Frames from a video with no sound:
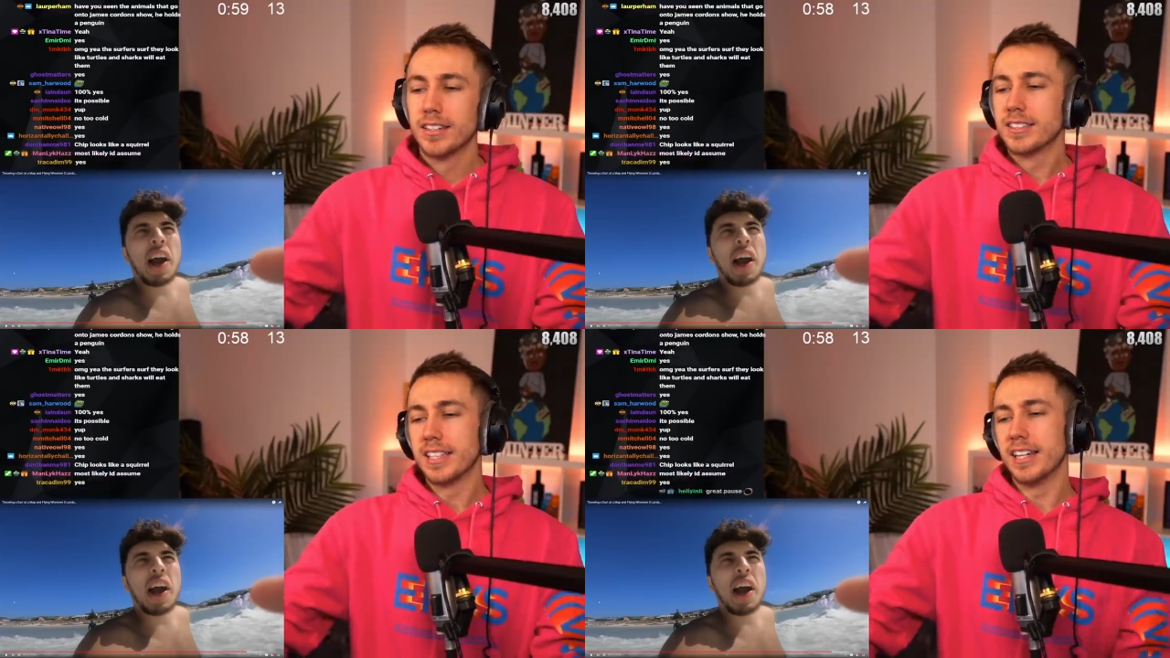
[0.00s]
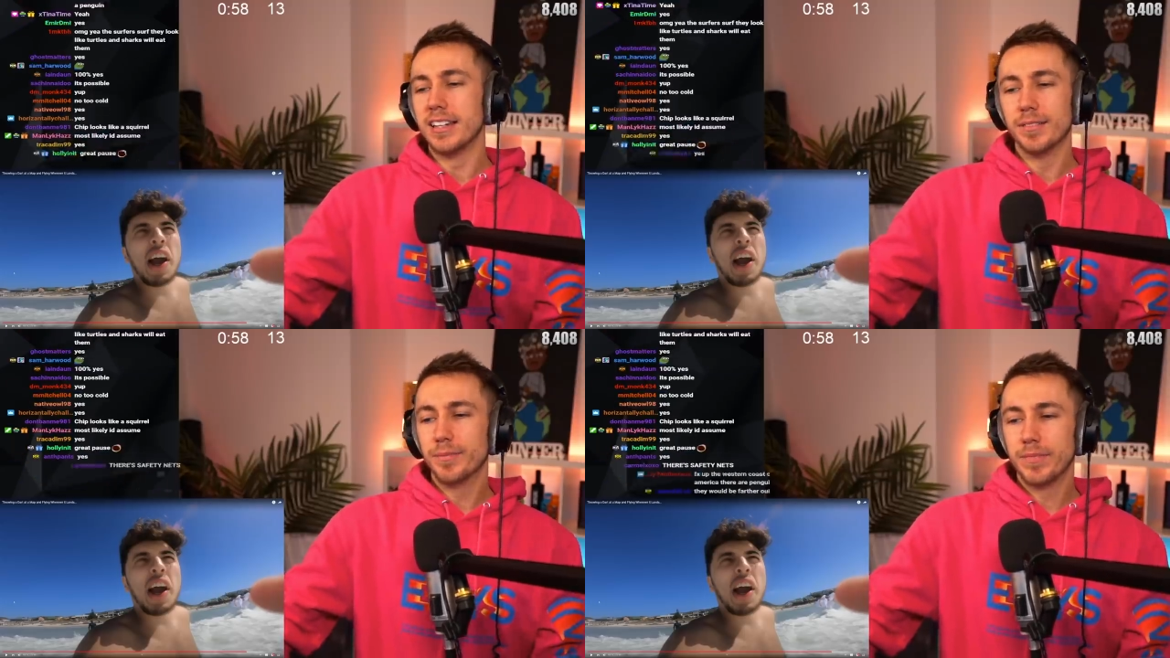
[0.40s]

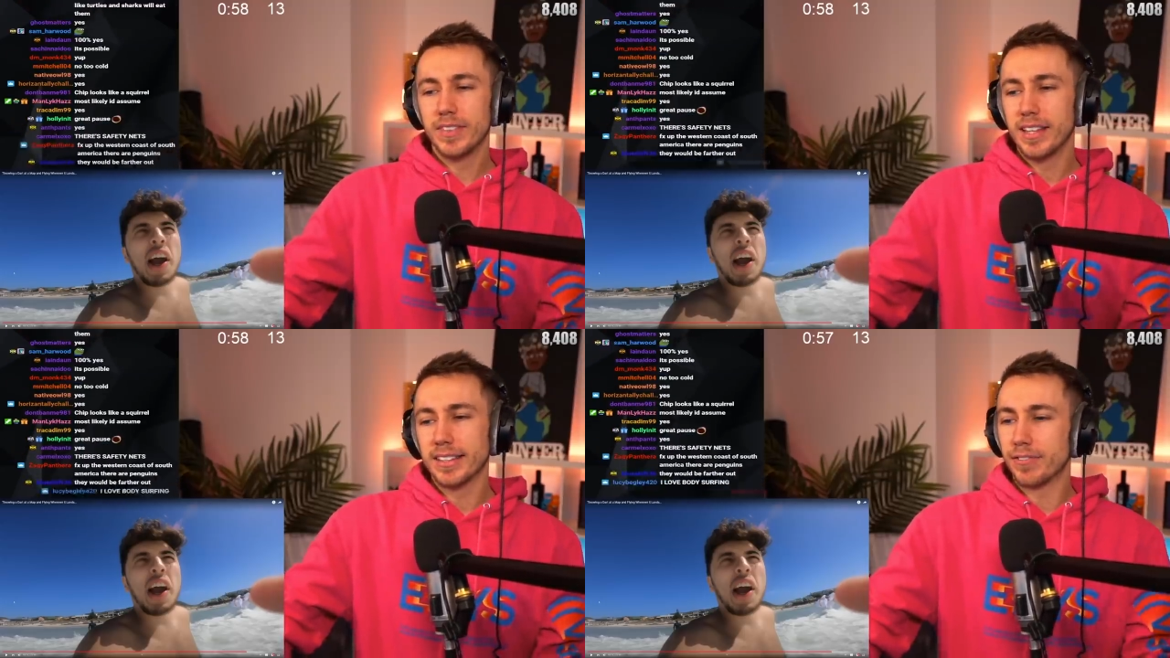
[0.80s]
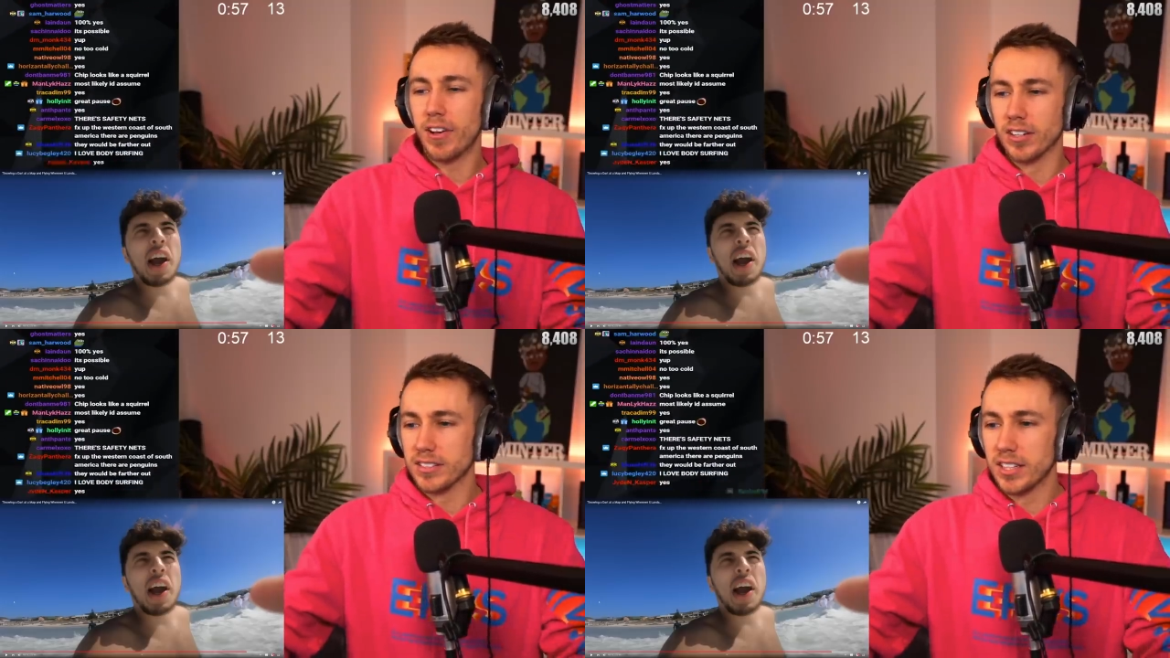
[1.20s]
Speaker 1: See, that's
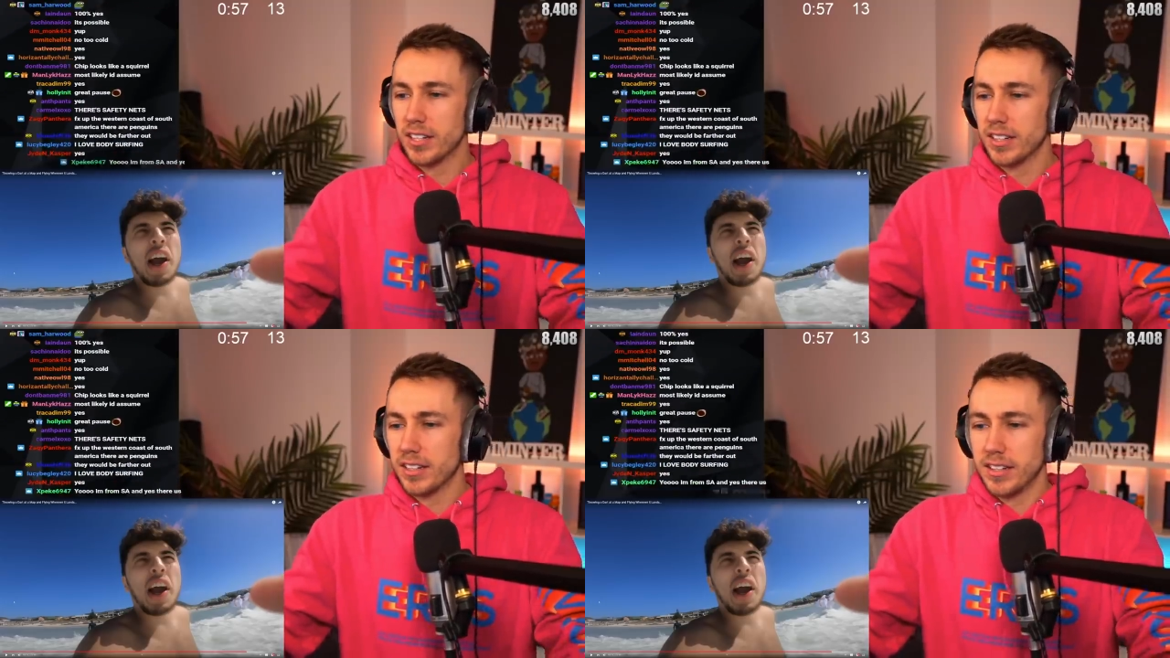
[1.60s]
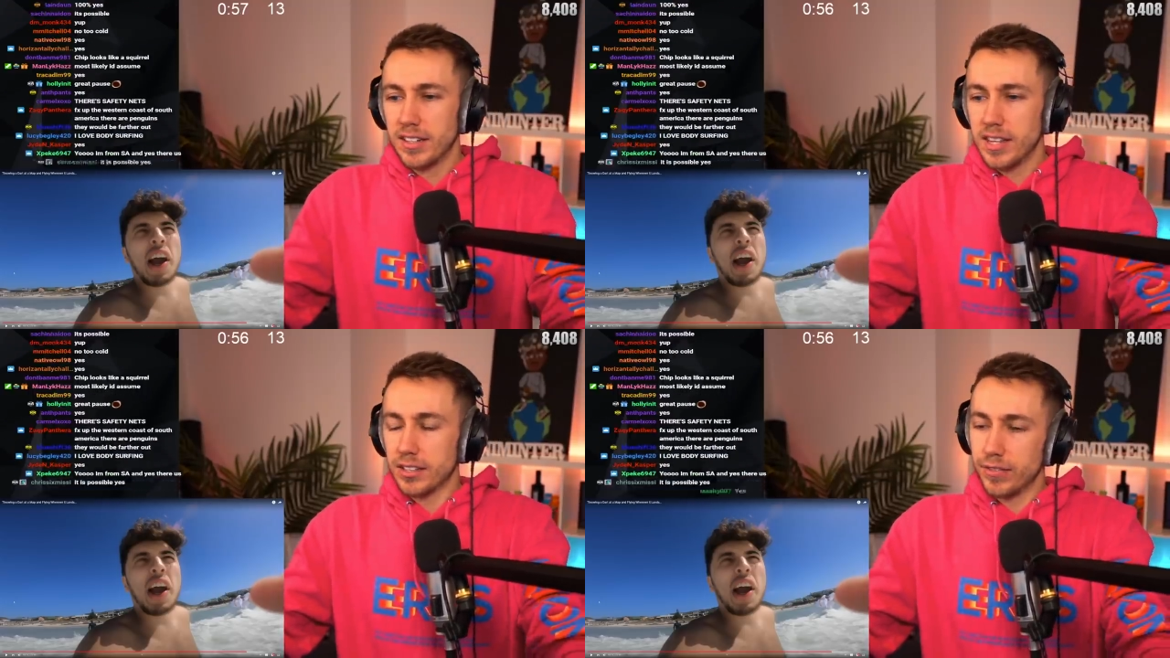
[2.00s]
fucked.
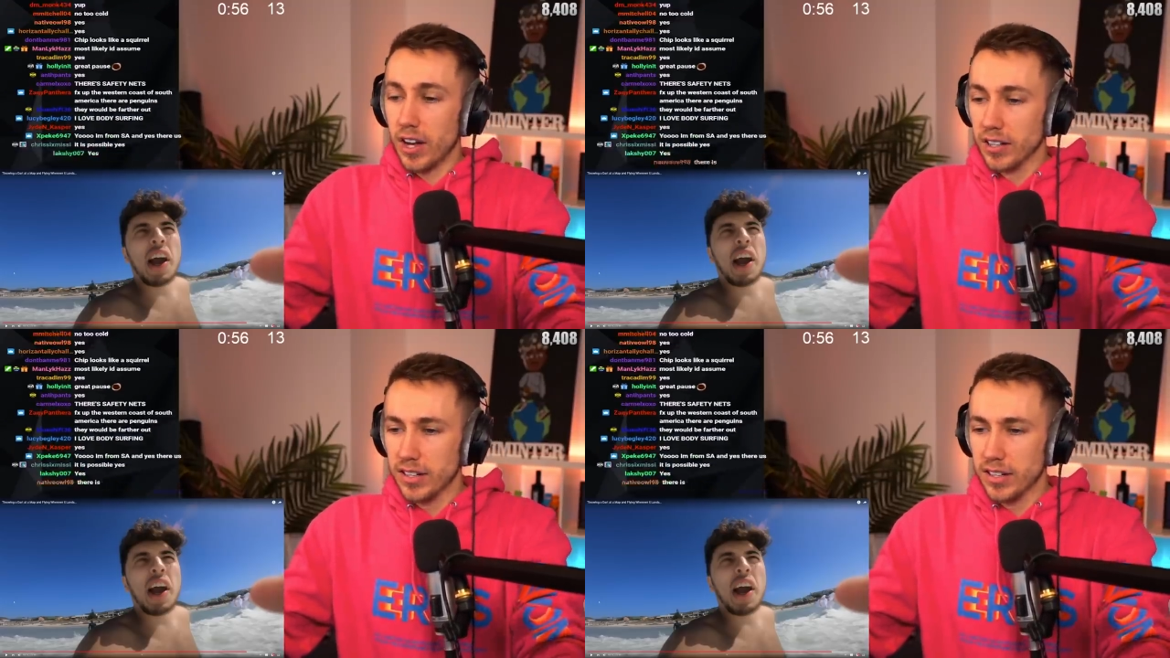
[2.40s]
That's fucked.